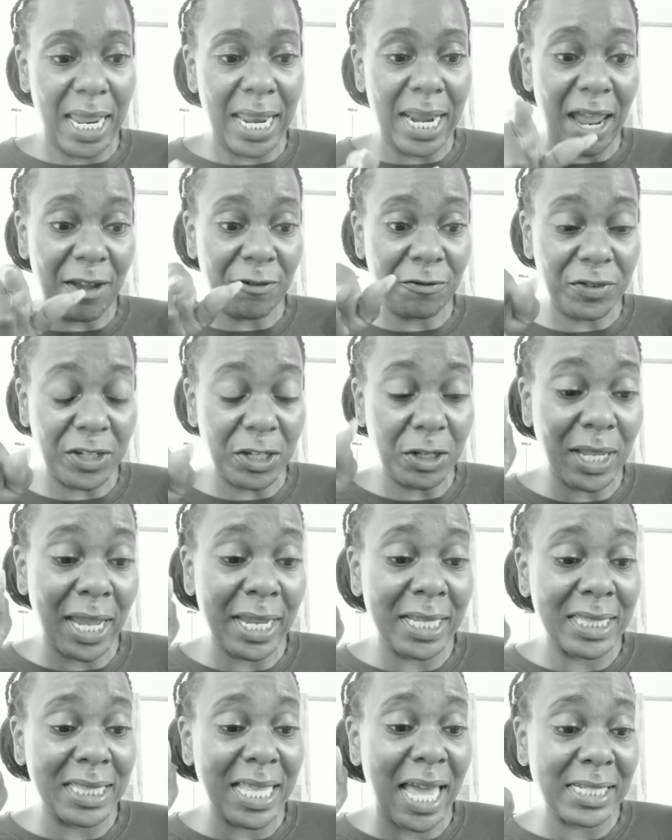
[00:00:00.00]
and I feel
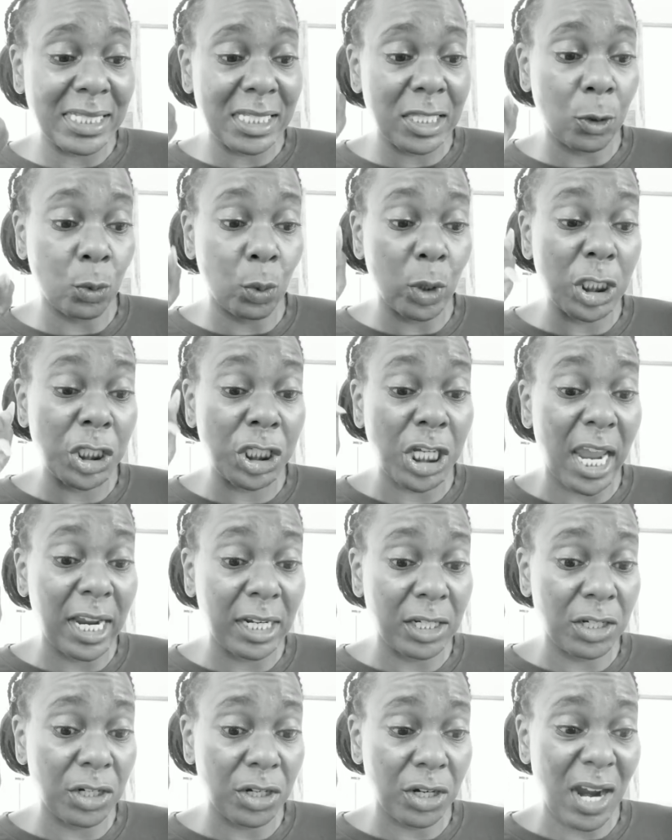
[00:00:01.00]
like that's the
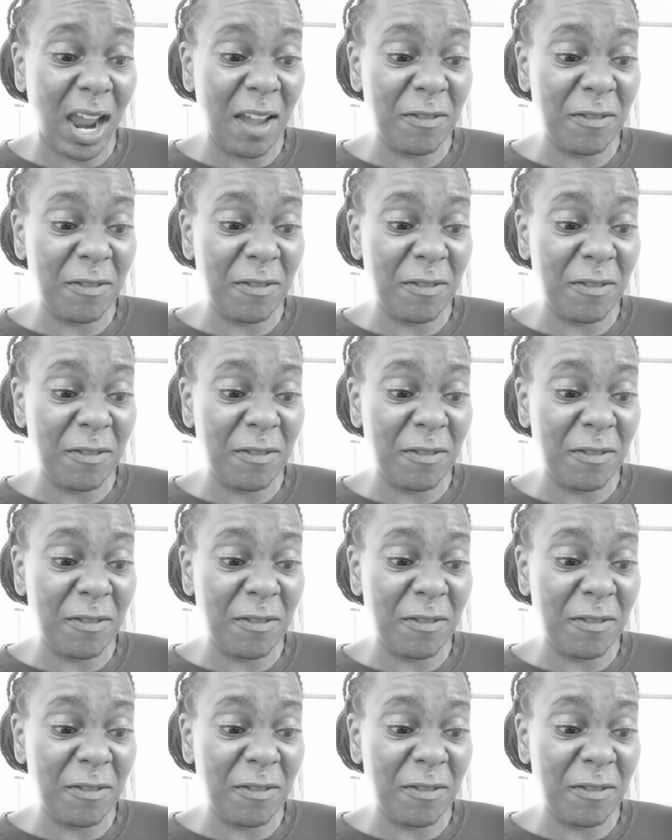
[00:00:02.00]
rejector.